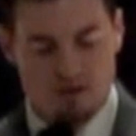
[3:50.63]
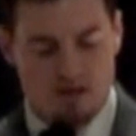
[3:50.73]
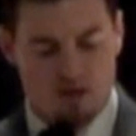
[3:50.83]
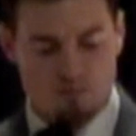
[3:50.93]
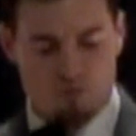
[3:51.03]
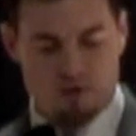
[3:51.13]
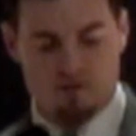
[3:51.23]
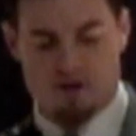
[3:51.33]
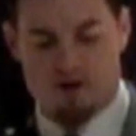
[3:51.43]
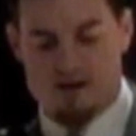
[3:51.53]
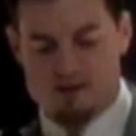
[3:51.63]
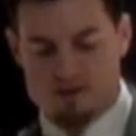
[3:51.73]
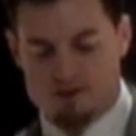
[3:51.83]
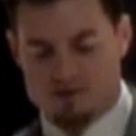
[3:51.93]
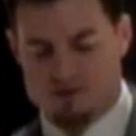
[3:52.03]
I've been working there 8
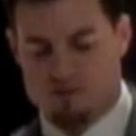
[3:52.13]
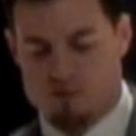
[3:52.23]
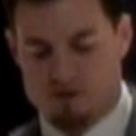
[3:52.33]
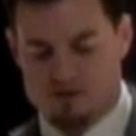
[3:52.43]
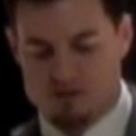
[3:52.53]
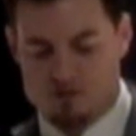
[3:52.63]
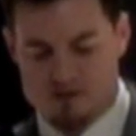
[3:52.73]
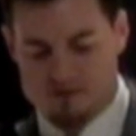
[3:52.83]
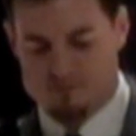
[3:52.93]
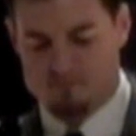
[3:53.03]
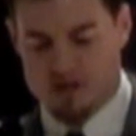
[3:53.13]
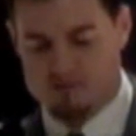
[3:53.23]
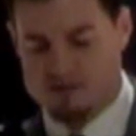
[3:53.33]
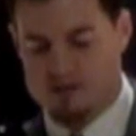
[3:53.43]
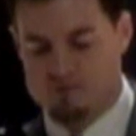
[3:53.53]
years as a product engineer. I've
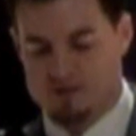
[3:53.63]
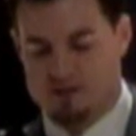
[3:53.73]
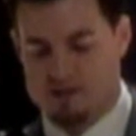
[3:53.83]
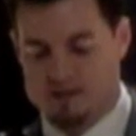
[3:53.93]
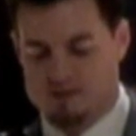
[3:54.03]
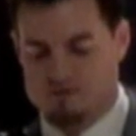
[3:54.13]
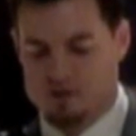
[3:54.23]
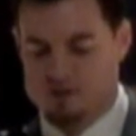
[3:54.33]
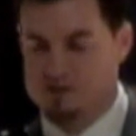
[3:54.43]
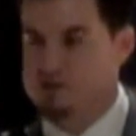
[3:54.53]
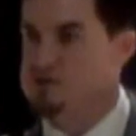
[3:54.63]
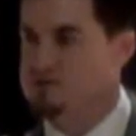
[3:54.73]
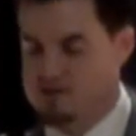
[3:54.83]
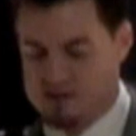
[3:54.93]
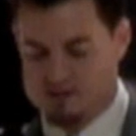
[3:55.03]
obtained my gas combustion engineer's
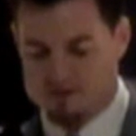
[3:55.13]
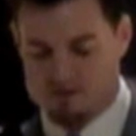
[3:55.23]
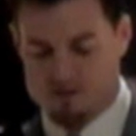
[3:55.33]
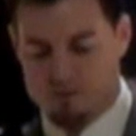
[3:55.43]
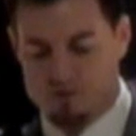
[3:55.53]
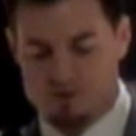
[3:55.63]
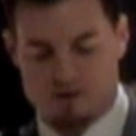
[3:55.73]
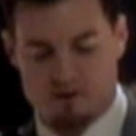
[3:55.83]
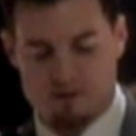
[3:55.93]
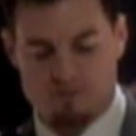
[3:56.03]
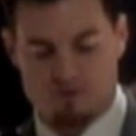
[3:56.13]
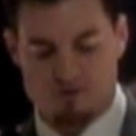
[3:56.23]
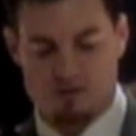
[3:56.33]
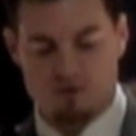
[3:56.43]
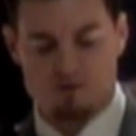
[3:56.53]
license, and at one time, I was
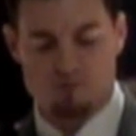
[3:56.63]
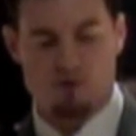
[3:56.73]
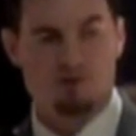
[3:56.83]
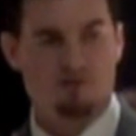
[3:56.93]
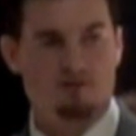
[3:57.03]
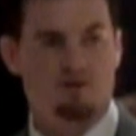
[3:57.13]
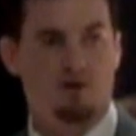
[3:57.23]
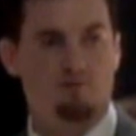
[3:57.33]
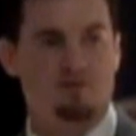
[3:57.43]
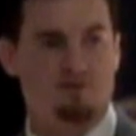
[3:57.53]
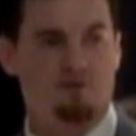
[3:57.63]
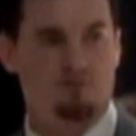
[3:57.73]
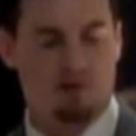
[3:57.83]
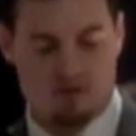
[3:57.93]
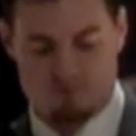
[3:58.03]
the youngest person to ever be
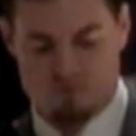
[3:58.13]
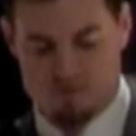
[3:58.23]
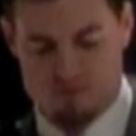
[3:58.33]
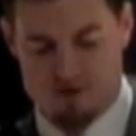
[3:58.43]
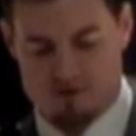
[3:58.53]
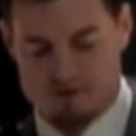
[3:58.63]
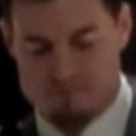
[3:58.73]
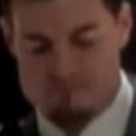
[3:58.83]
certified in North America.